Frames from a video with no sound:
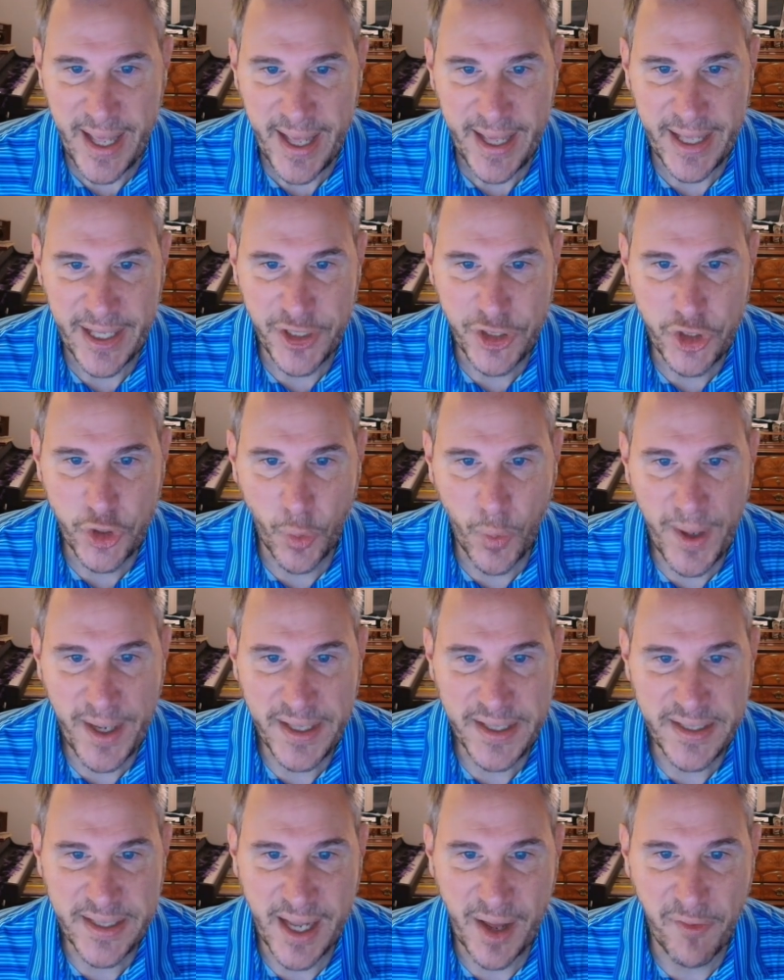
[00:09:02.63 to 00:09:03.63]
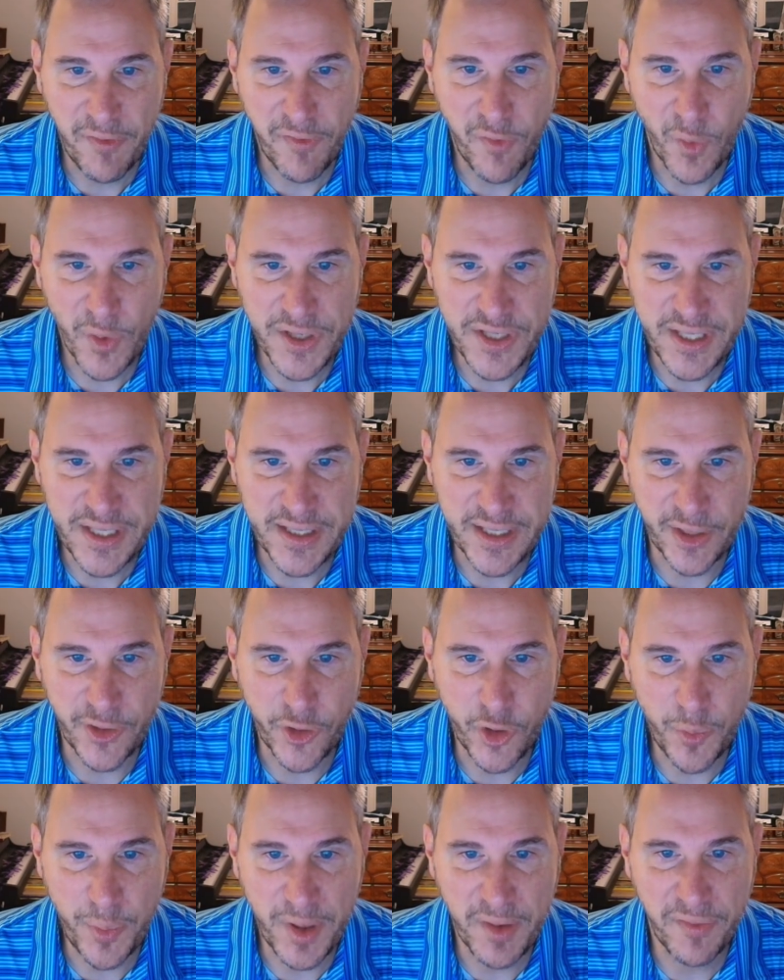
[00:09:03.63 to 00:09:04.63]
it joins forces a
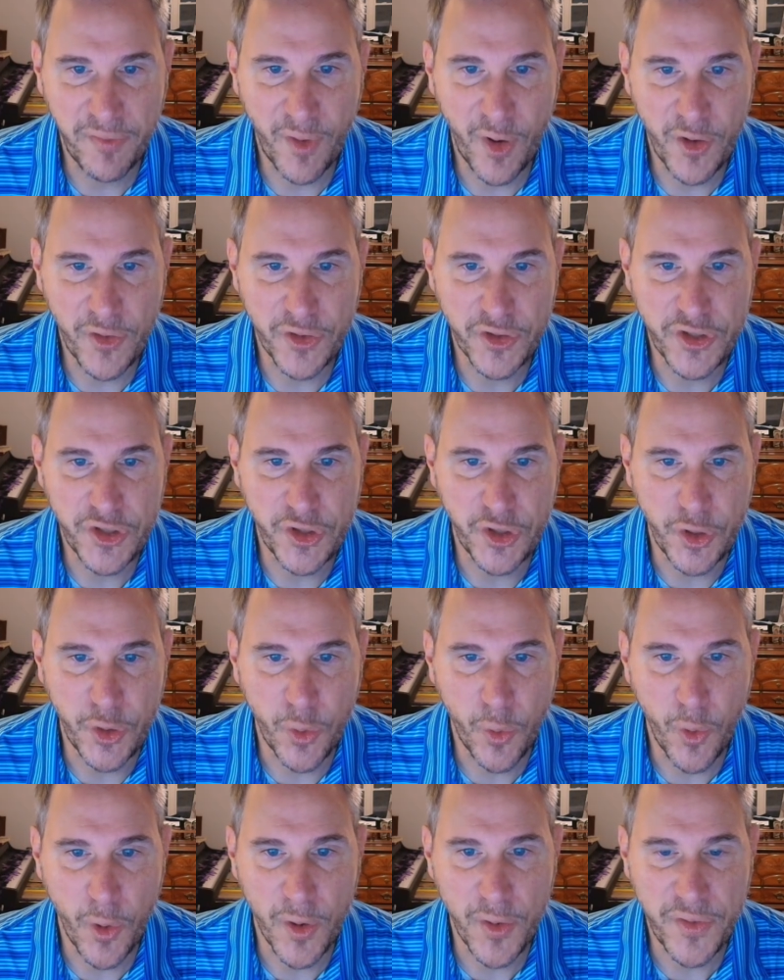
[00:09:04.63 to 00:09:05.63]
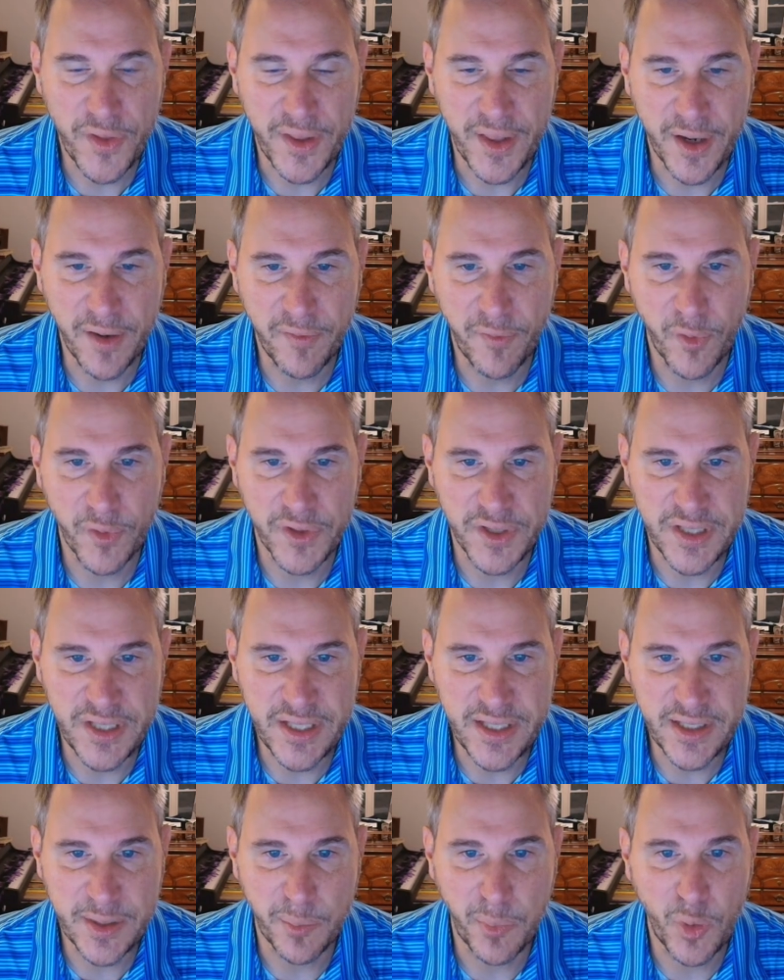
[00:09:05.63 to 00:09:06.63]
little bit farther to the north, and therefore the
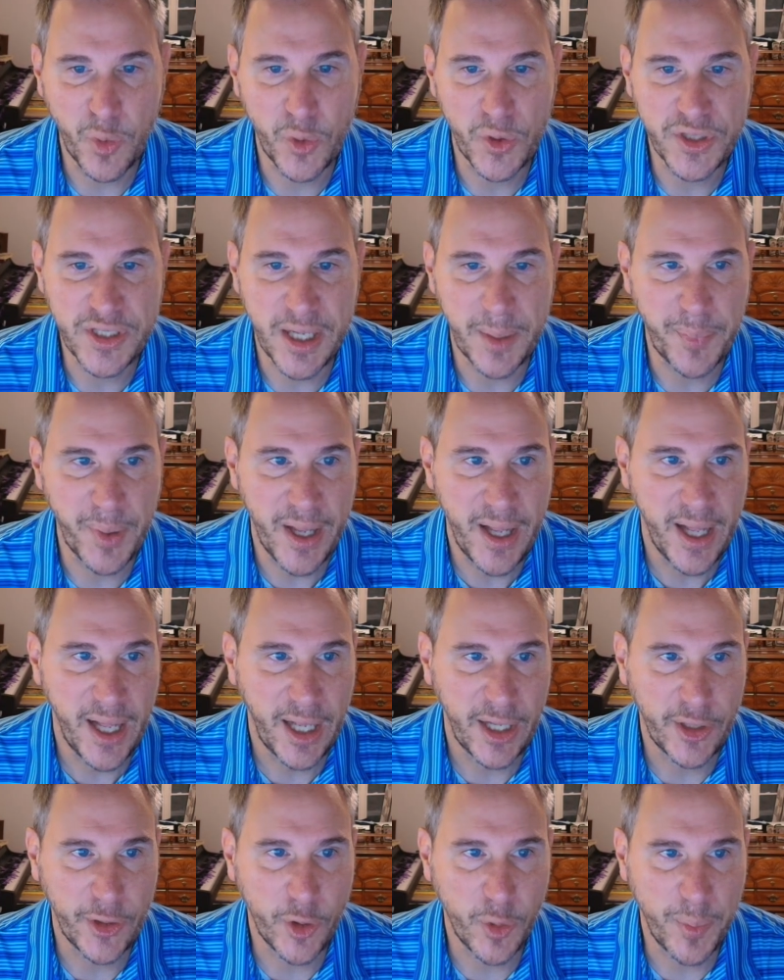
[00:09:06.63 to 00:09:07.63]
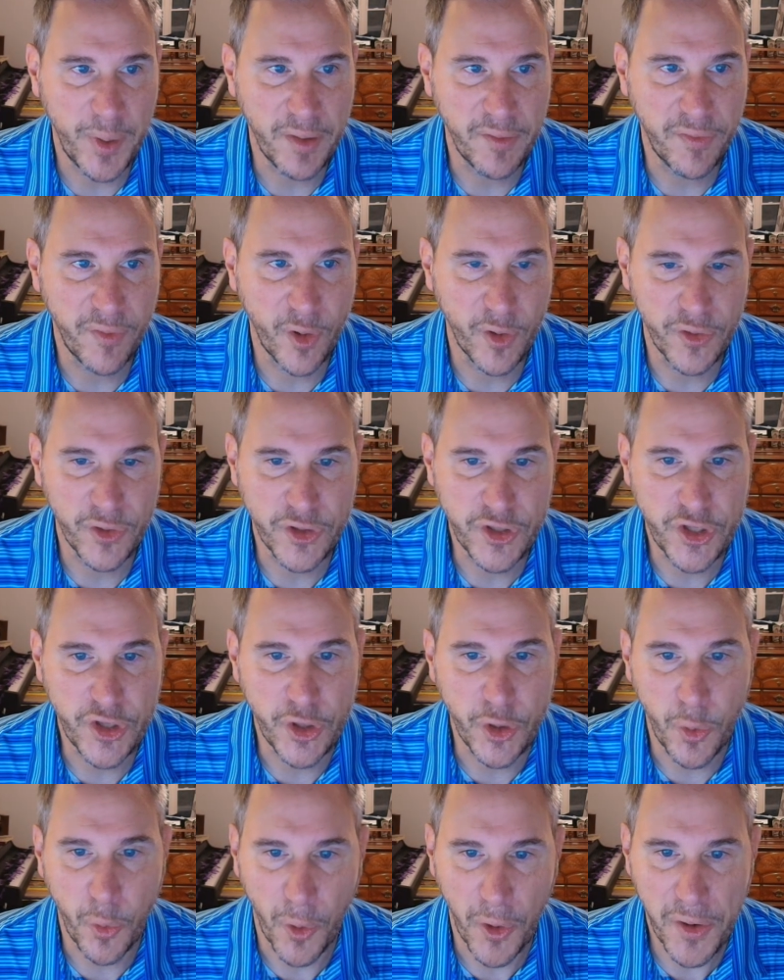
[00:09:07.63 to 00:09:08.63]
system pulls up a little bit farther to the
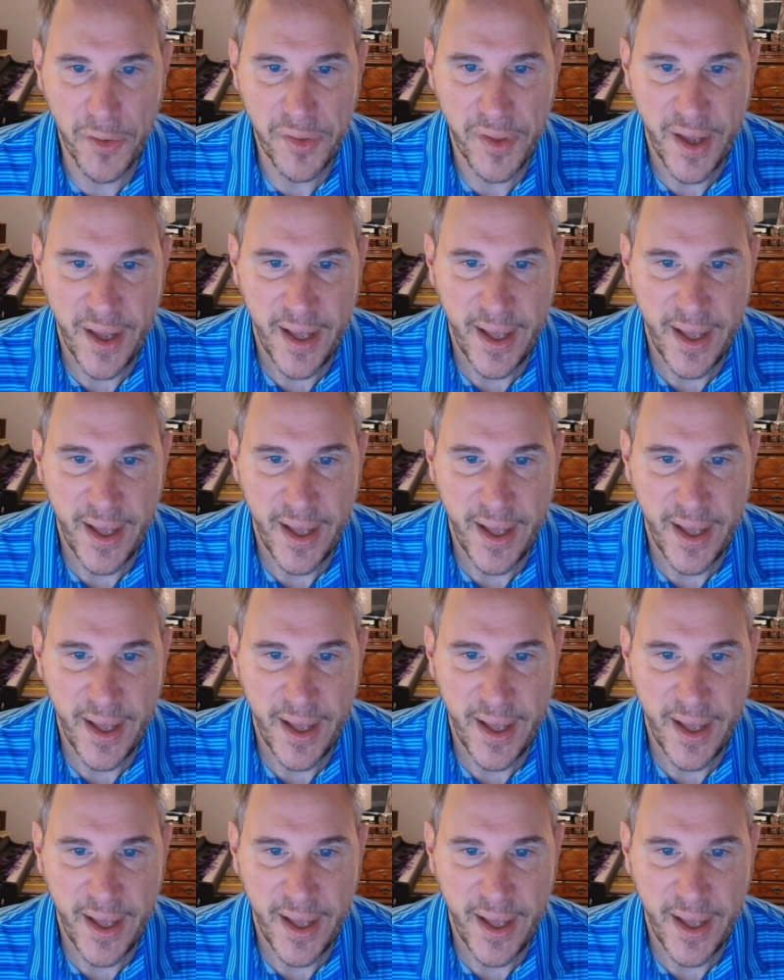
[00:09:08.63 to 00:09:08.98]
north